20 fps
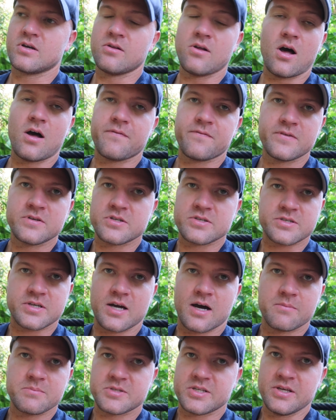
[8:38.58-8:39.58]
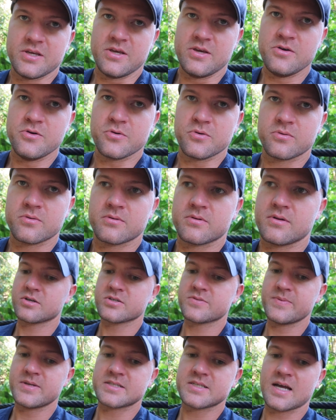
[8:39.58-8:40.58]
they'll often just come to you.
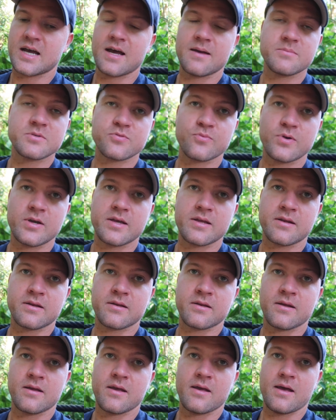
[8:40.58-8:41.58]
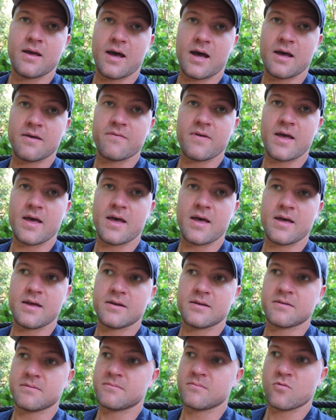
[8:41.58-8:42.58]
There's been times when I've
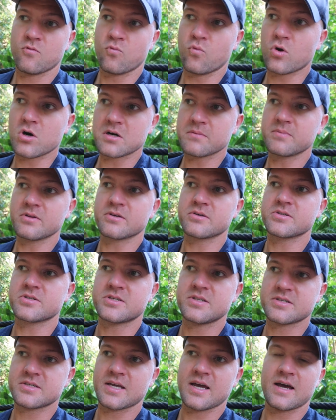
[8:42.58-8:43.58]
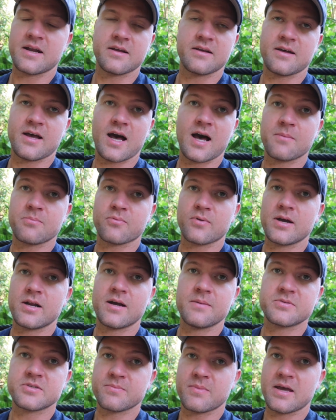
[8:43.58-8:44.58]
had warblers just kind of hop right
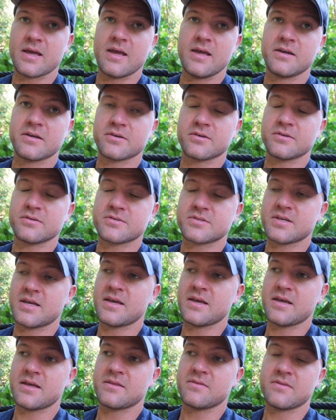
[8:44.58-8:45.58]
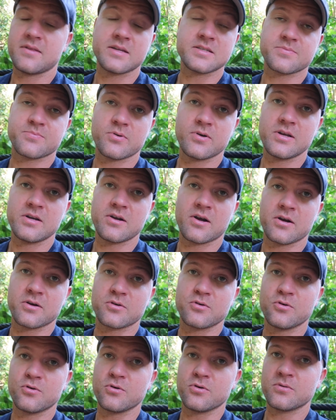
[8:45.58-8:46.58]
up to my ankles, and that's pretty darn
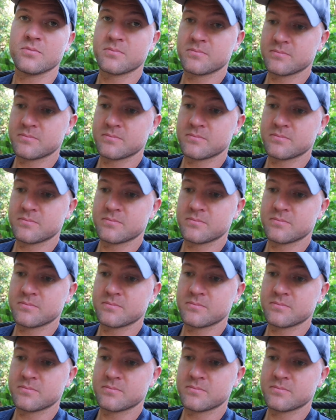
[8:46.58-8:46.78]
cool.